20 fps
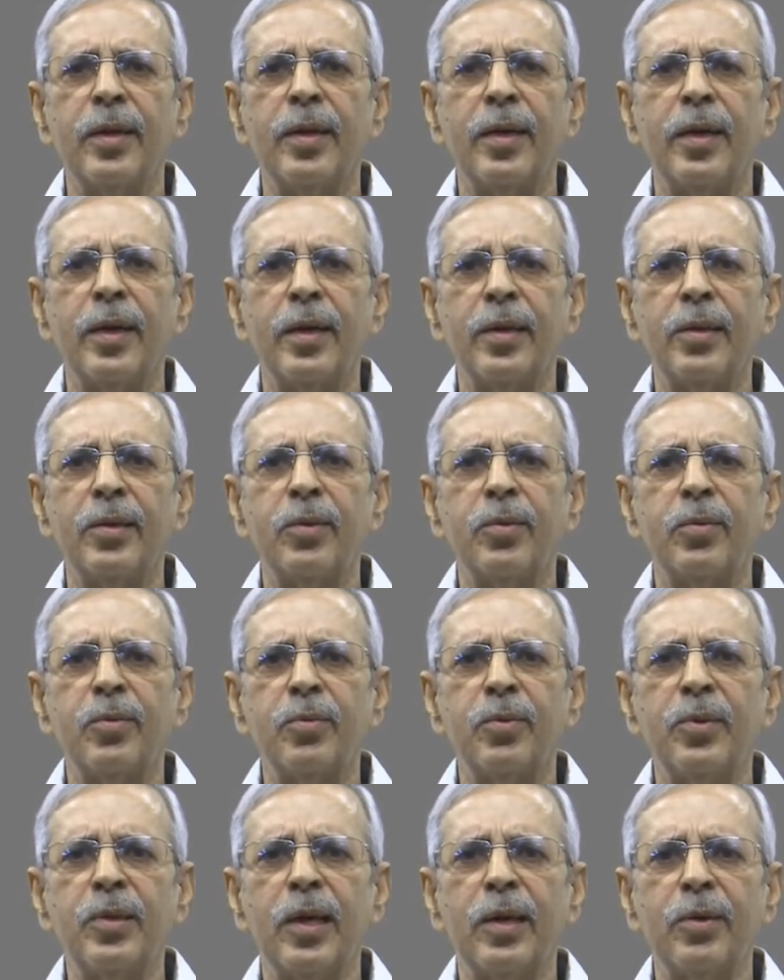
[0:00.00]
And
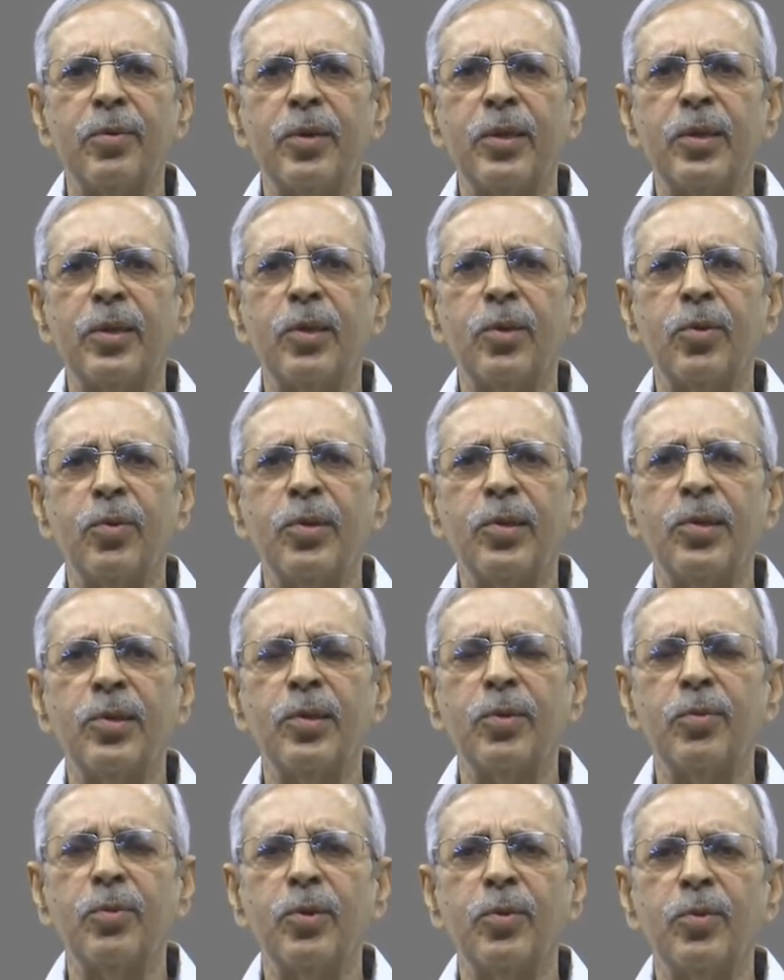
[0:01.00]
we have an
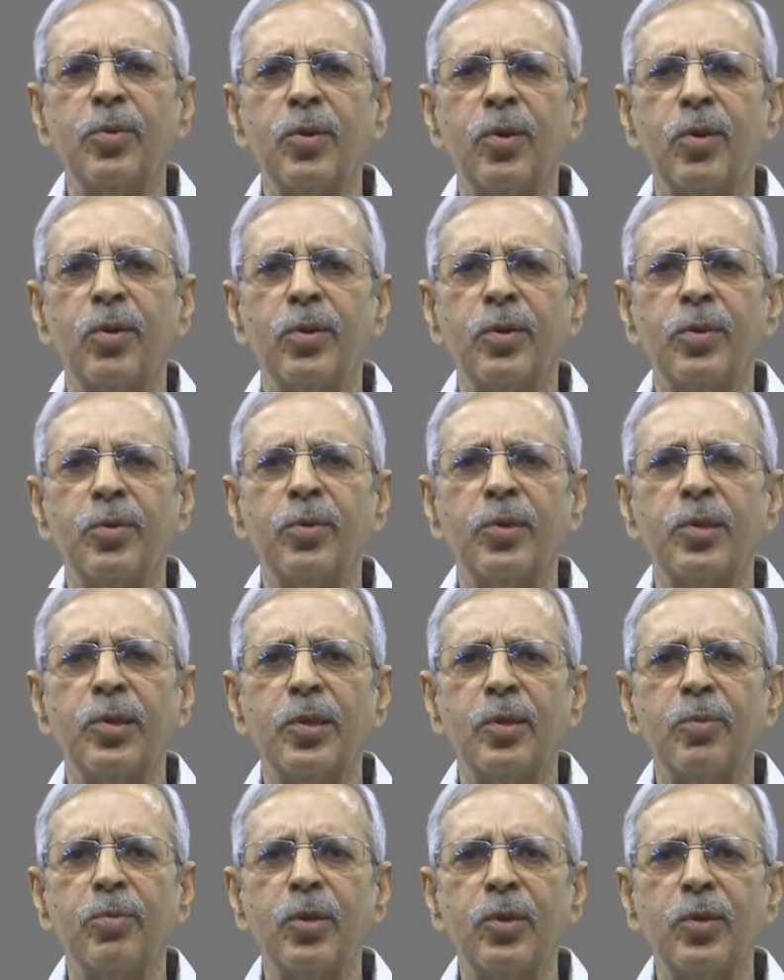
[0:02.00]
equation which we call the
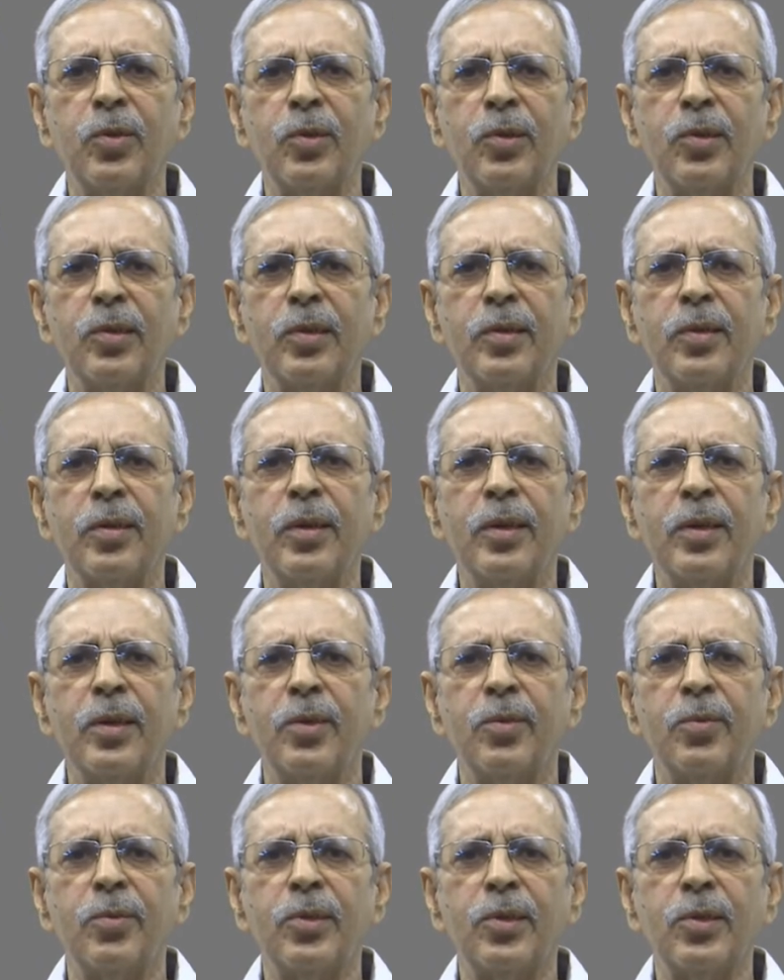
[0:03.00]
wisdom equation,
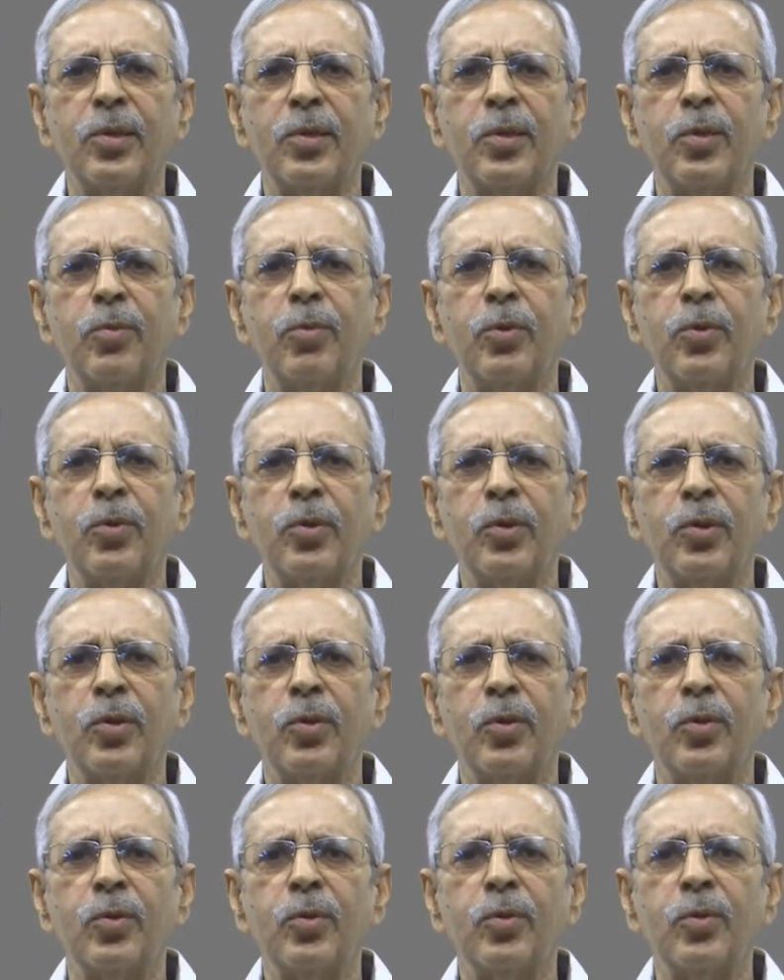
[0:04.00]
which is W is
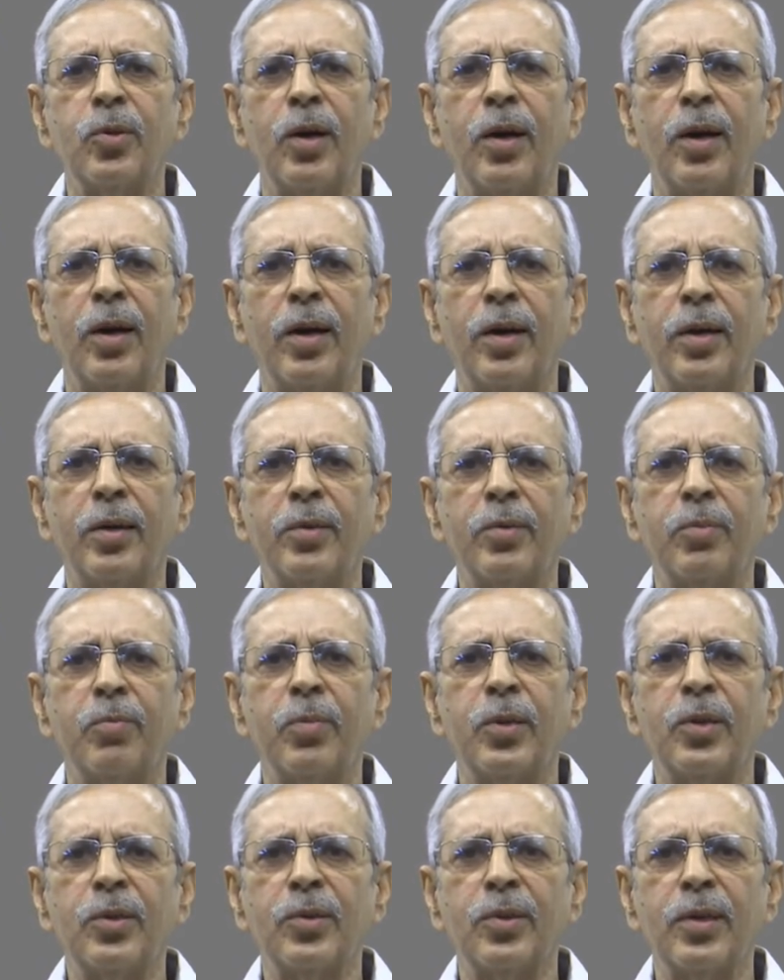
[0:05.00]
equal to R
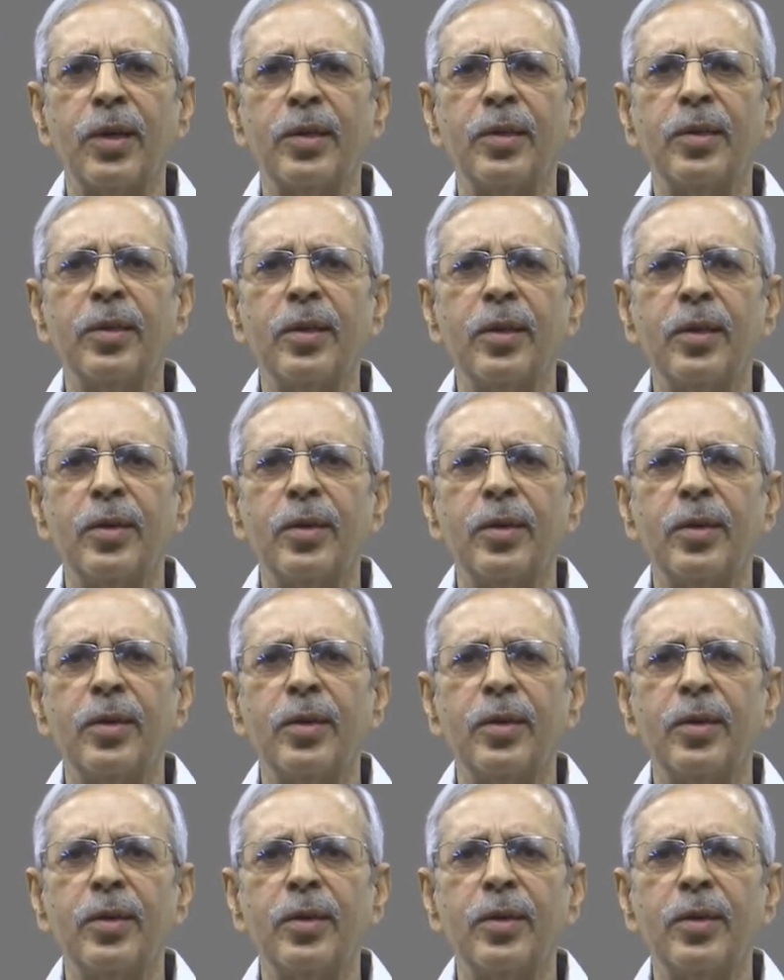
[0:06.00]
plus I.